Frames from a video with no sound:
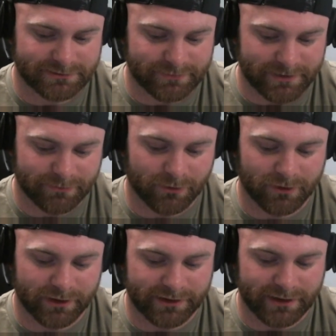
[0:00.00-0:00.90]
be
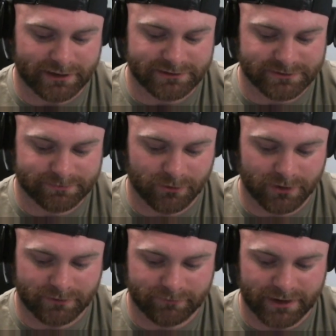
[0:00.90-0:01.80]
born, and not just
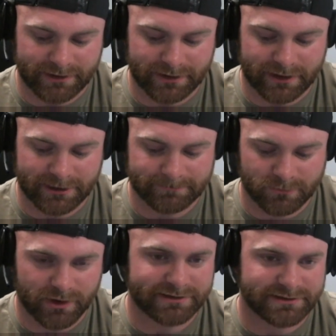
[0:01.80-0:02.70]
born, but
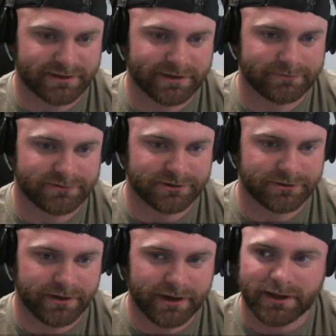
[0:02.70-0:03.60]
raising them
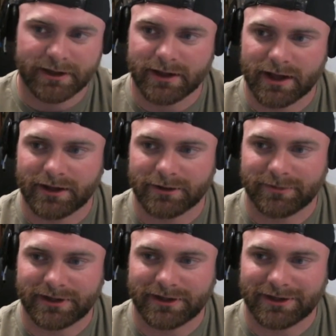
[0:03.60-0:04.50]
to
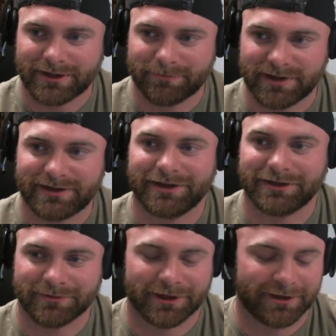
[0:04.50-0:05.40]
be
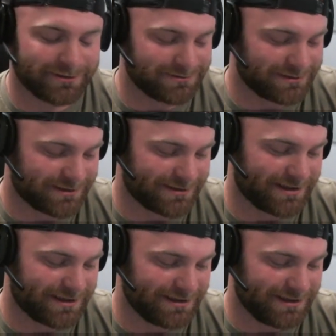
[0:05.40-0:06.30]
kingdom leaders. And
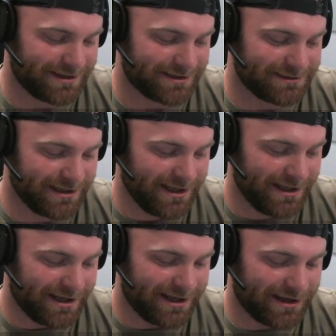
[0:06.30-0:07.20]

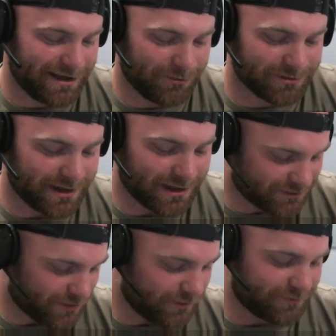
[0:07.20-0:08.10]
well, Dr.
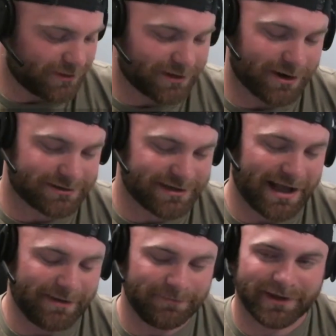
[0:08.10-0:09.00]
Crawford, our
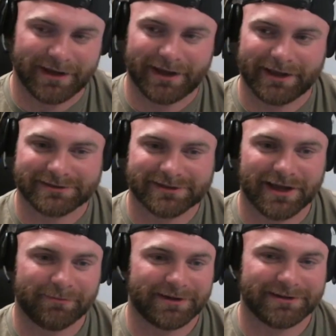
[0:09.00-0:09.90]
time is
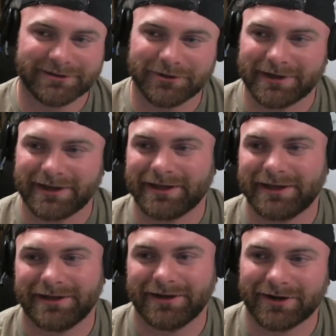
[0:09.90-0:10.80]
coming to an
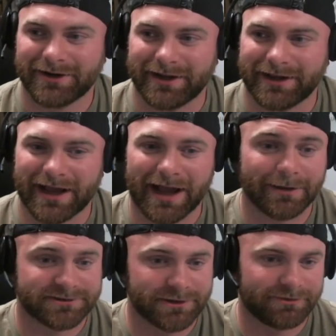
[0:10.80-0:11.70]
end here, and
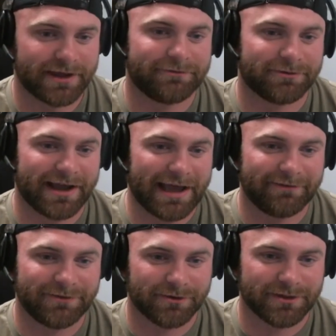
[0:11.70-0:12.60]
I'm so thankful to
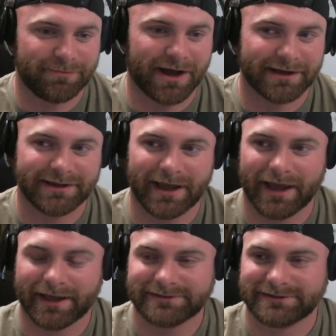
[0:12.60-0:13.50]
have you on the
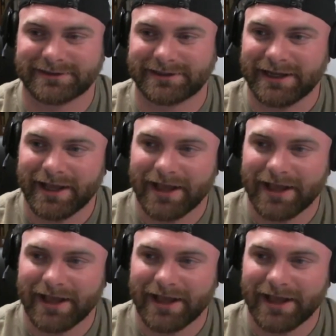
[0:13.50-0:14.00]
podcast. And